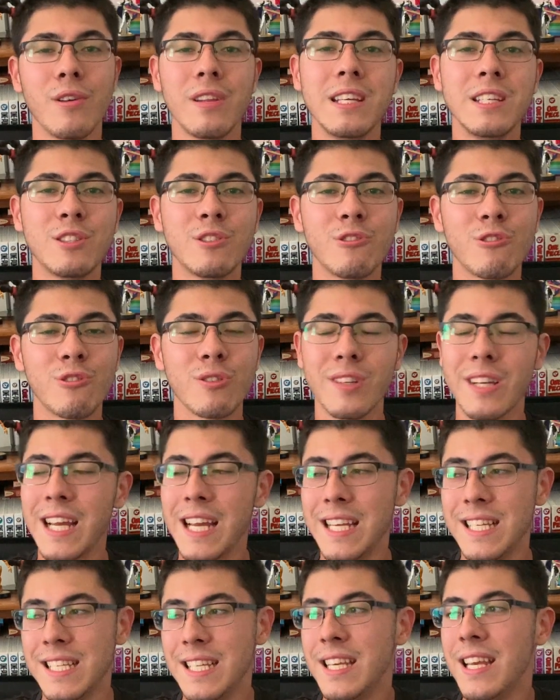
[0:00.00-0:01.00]
He's
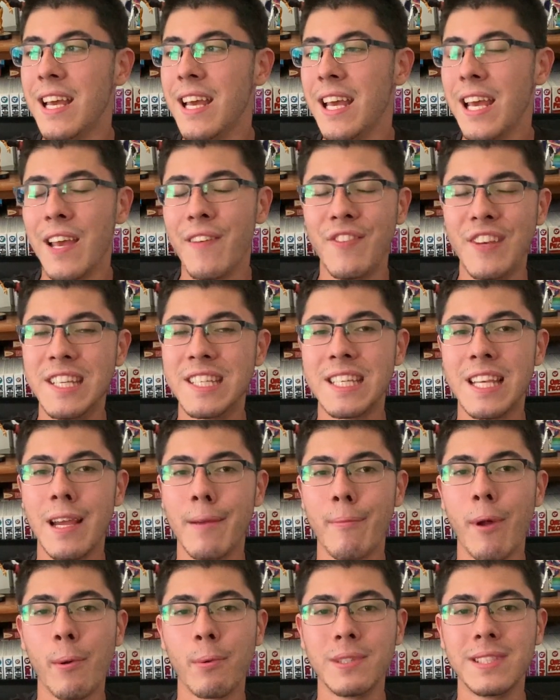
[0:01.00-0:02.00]
crazy if he's
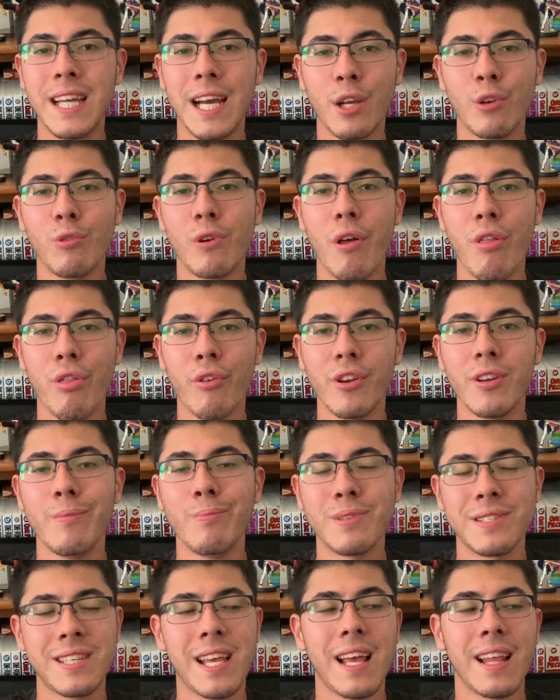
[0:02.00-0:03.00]
keeping up with Deku at
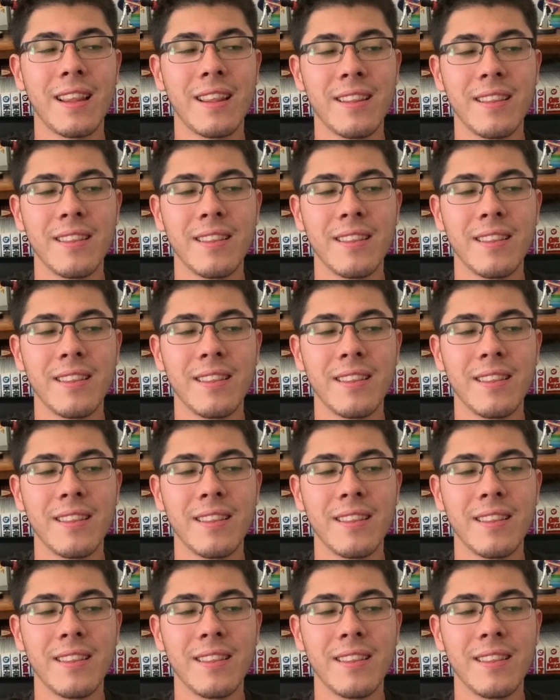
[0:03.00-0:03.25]
30%.